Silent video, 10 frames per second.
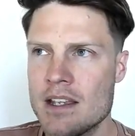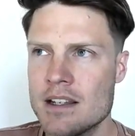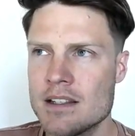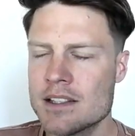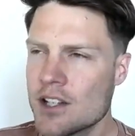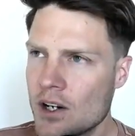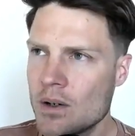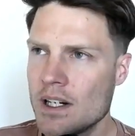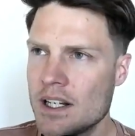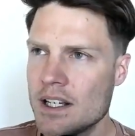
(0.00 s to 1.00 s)
So
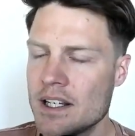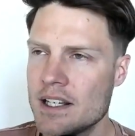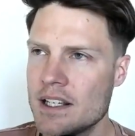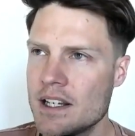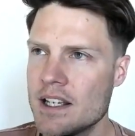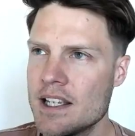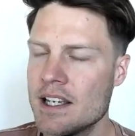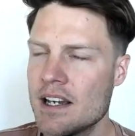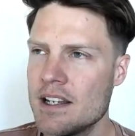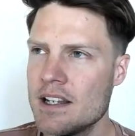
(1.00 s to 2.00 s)

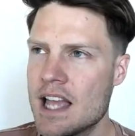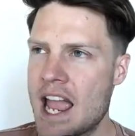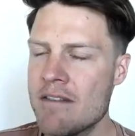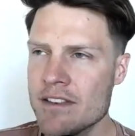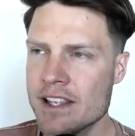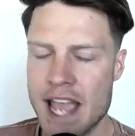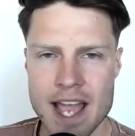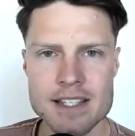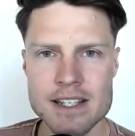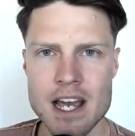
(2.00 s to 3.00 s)
everything
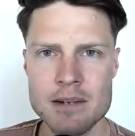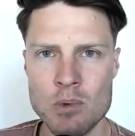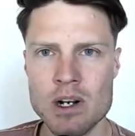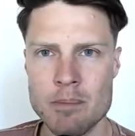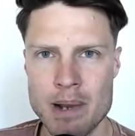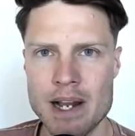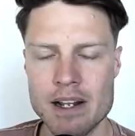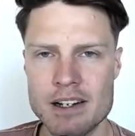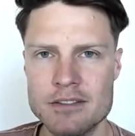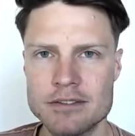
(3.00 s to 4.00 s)
has gotten more
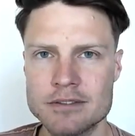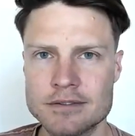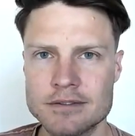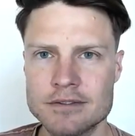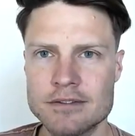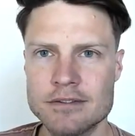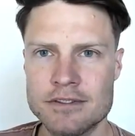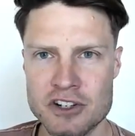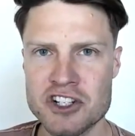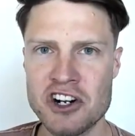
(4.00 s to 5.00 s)
competitive, for
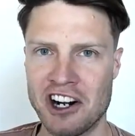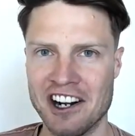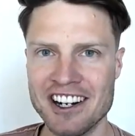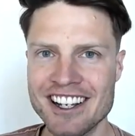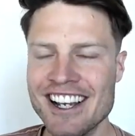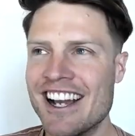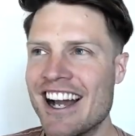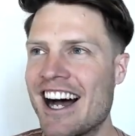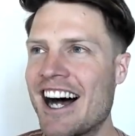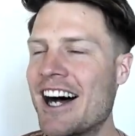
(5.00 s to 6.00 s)
sure.
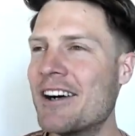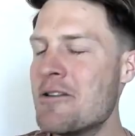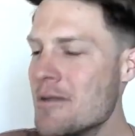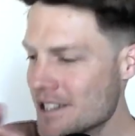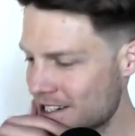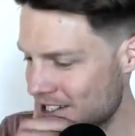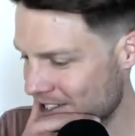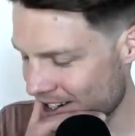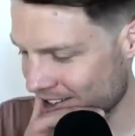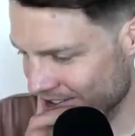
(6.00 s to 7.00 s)
Who was I just
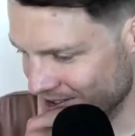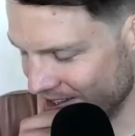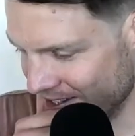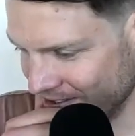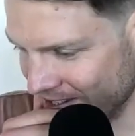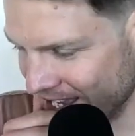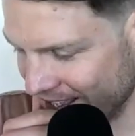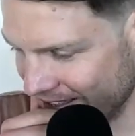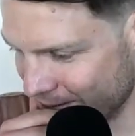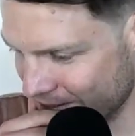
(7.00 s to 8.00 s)
talking to the other day
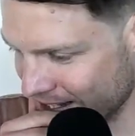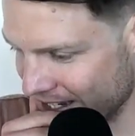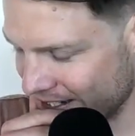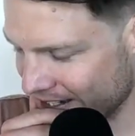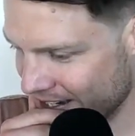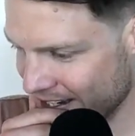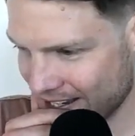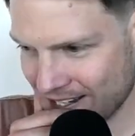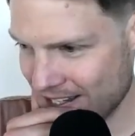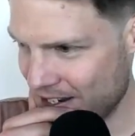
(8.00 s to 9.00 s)
that was like,
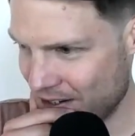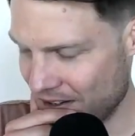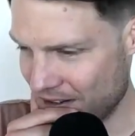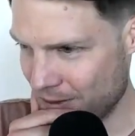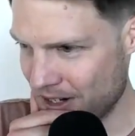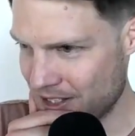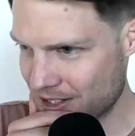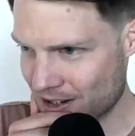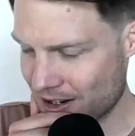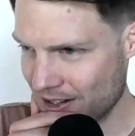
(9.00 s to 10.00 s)
you know, if we'd
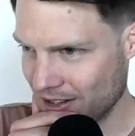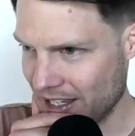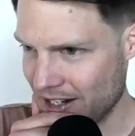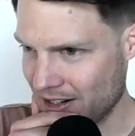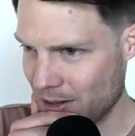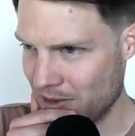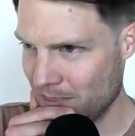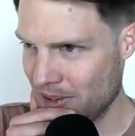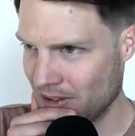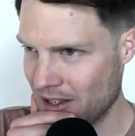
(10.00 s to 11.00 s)
started later, it would have been
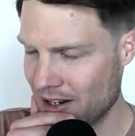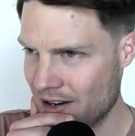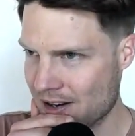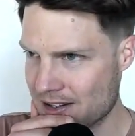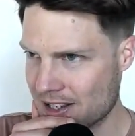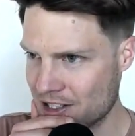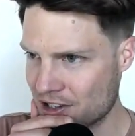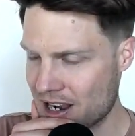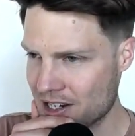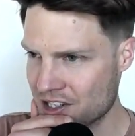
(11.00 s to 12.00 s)
a lot harder to get
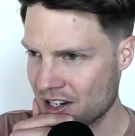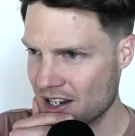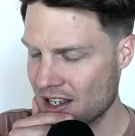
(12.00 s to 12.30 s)
traction.